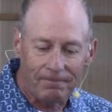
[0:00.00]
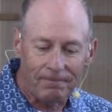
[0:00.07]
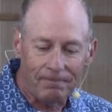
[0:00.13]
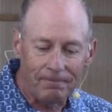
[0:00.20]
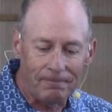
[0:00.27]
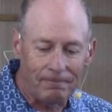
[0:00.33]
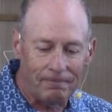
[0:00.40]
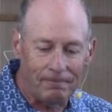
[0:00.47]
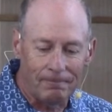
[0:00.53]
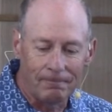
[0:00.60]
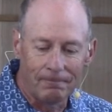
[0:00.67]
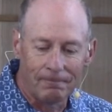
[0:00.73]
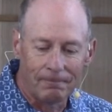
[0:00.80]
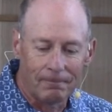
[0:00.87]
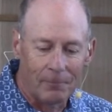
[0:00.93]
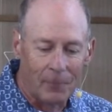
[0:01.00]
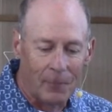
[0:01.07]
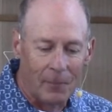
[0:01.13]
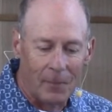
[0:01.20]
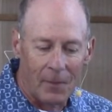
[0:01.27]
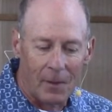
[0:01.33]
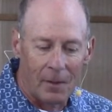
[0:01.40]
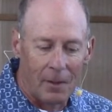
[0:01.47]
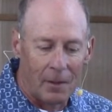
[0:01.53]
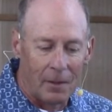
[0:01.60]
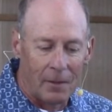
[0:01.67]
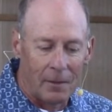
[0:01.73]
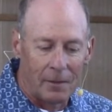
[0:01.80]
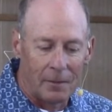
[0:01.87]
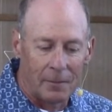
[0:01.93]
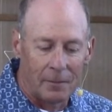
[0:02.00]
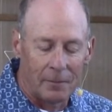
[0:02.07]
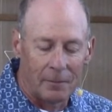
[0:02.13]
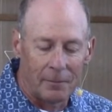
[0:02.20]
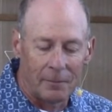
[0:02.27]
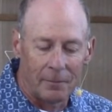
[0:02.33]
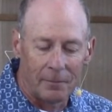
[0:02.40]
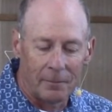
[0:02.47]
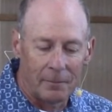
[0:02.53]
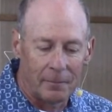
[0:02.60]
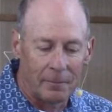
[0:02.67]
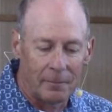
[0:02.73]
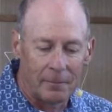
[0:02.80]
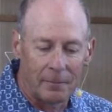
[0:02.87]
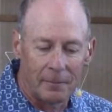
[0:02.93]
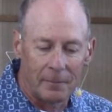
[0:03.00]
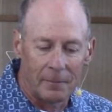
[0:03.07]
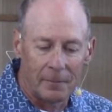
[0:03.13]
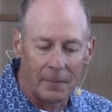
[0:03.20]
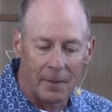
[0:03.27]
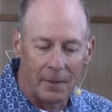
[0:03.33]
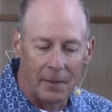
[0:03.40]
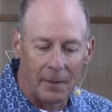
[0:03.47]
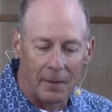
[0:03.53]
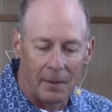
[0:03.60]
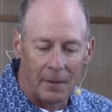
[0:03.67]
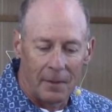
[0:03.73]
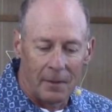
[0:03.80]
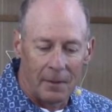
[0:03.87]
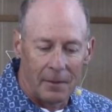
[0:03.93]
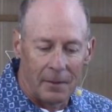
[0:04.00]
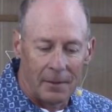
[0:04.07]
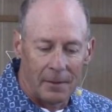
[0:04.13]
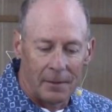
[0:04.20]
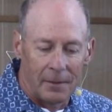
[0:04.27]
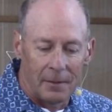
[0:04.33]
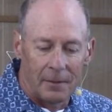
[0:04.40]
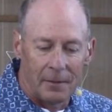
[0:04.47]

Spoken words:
[no speech]